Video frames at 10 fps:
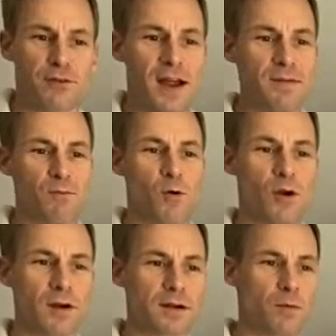
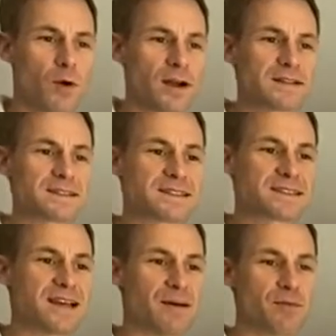framework. We're in
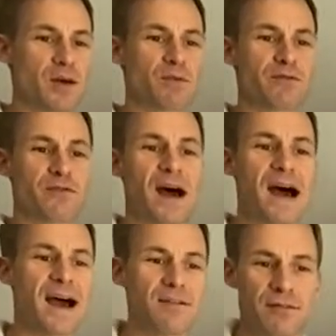step number
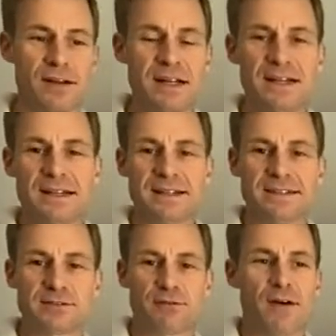5.
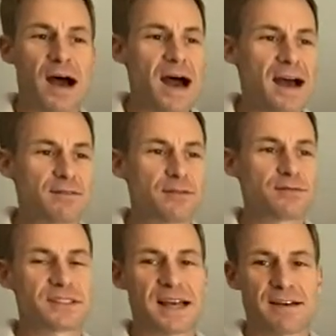It's 5
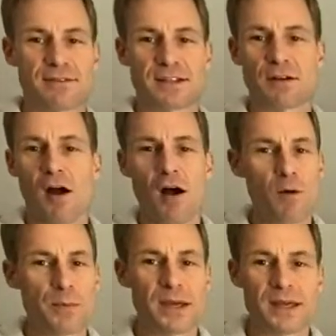of 7. They're
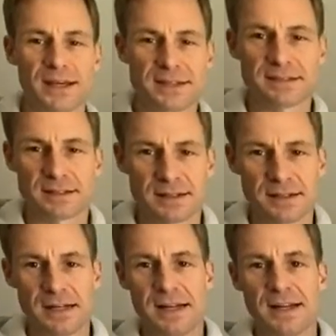all P's.
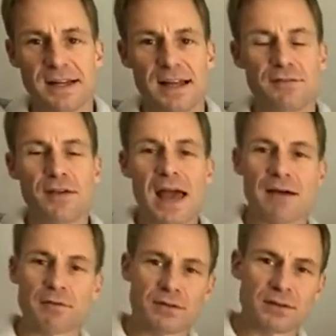If you
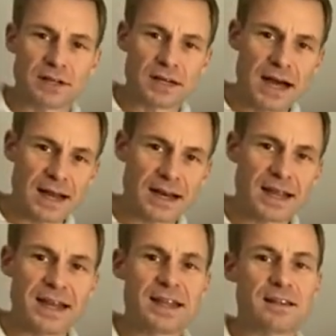haven't gotten
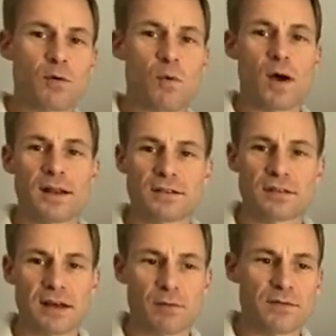any of the ones
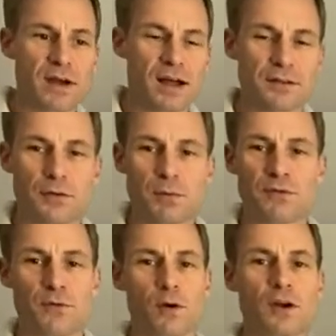that we've gone through
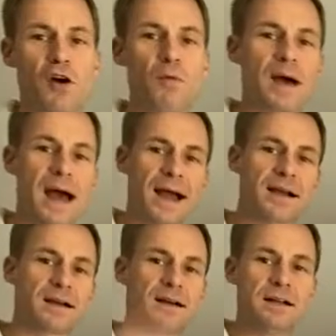before, go back.